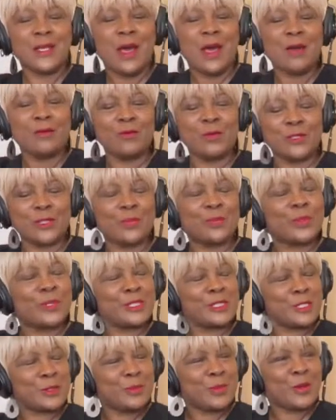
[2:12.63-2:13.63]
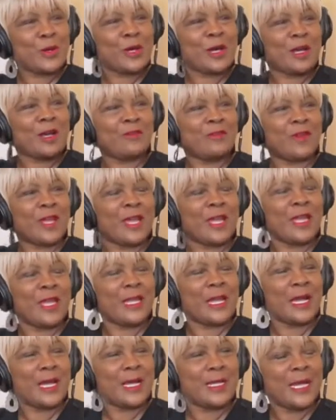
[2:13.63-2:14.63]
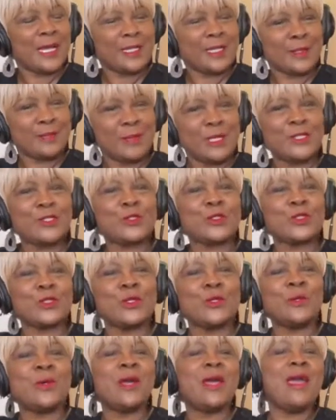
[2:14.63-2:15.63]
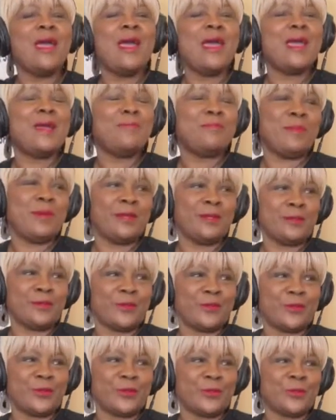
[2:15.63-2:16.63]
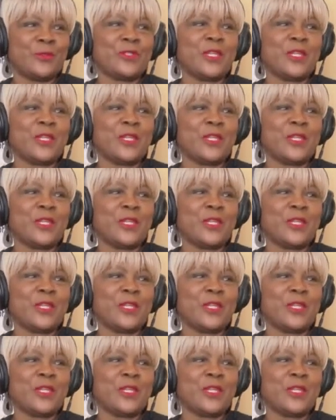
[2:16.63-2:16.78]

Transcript: So I was a principal of a elementary school and middle school